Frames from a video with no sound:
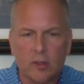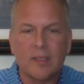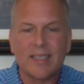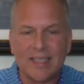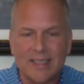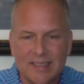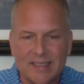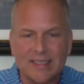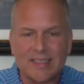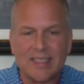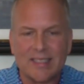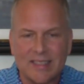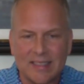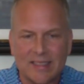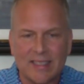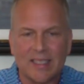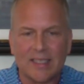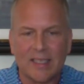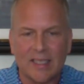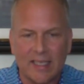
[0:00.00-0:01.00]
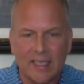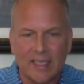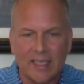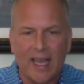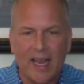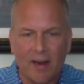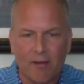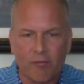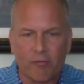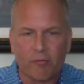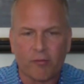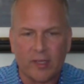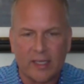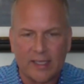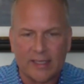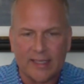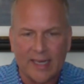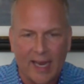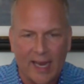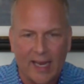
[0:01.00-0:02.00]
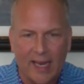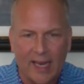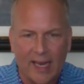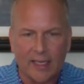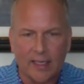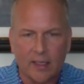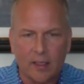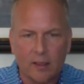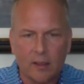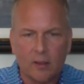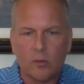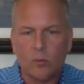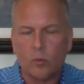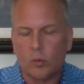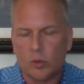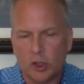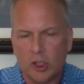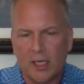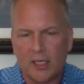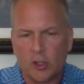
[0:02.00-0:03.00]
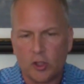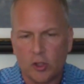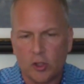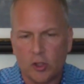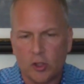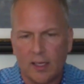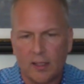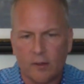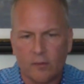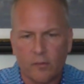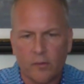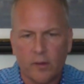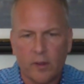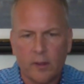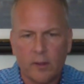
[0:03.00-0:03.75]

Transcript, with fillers: consistently every day will change your life.